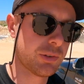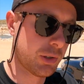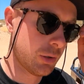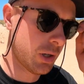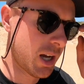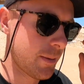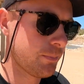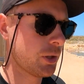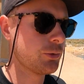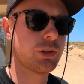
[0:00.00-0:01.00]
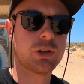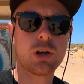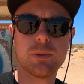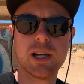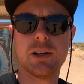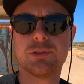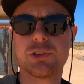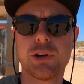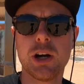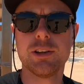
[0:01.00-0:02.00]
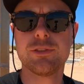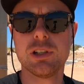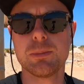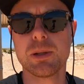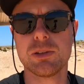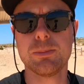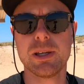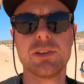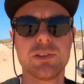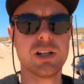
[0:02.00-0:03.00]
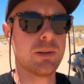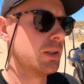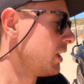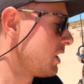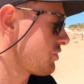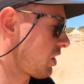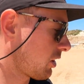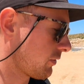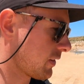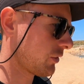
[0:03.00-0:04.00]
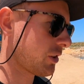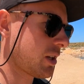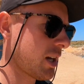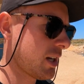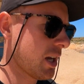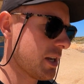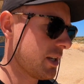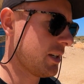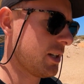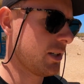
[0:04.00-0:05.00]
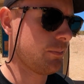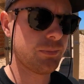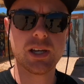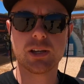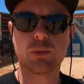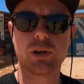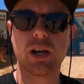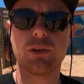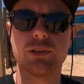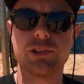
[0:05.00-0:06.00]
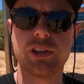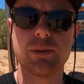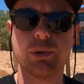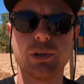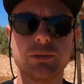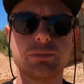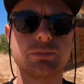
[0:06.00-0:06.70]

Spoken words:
So I'm just going to go around, just tighten a few little bits and pieces up, check everything's okay, and then yeah, we'll carry on to Steep Point.